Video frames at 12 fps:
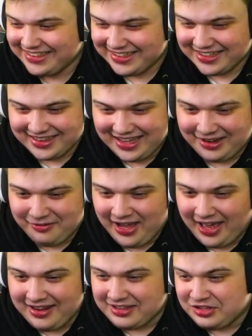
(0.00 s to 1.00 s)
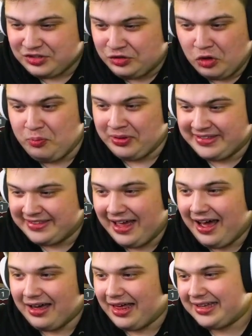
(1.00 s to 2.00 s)
Like, we had a stupid
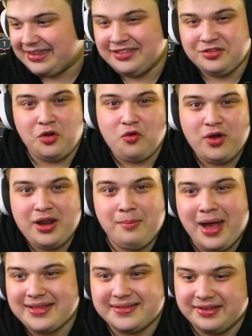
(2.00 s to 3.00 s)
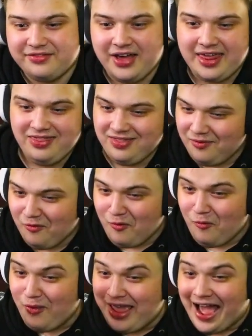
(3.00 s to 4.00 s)
start. Like, that's already massive. And
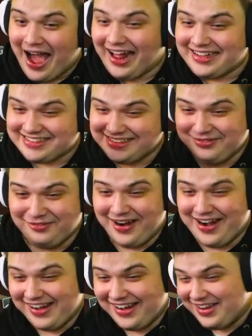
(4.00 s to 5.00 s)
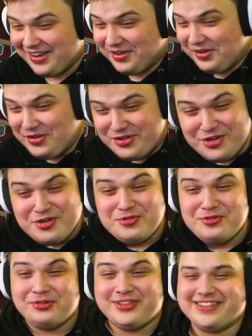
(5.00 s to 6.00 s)
we actually went
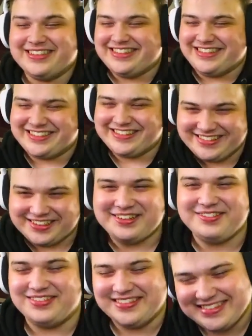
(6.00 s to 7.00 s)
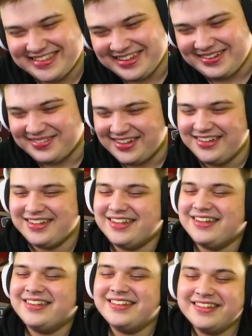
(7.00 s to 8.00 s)
huge. Let's go, come on.
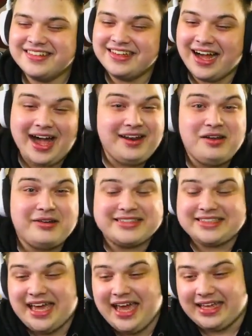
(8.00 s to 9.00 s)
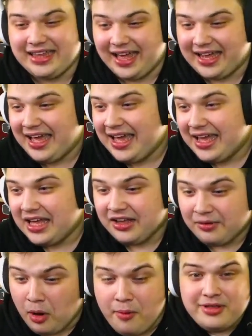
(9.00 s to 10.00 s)
I don't know what to say. Like,
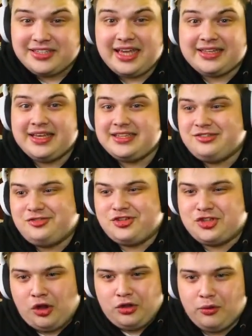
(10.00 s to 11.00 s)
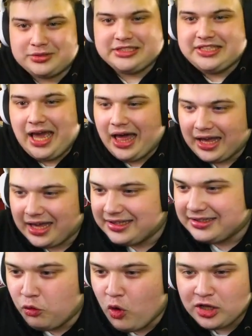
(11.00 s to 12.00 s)
moments like this, you just don't know what to say. Like,
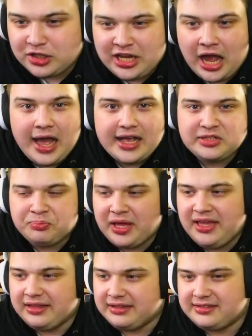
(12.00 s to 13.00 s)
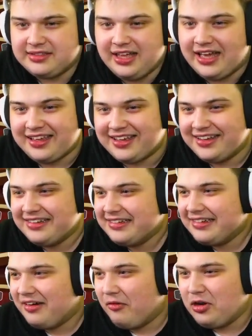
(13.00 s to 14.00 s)
words can't explain this. Like,
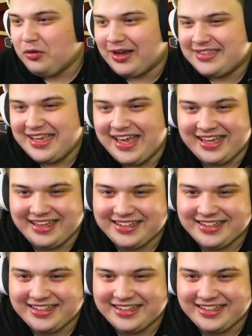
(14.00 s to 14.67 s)
what do I say?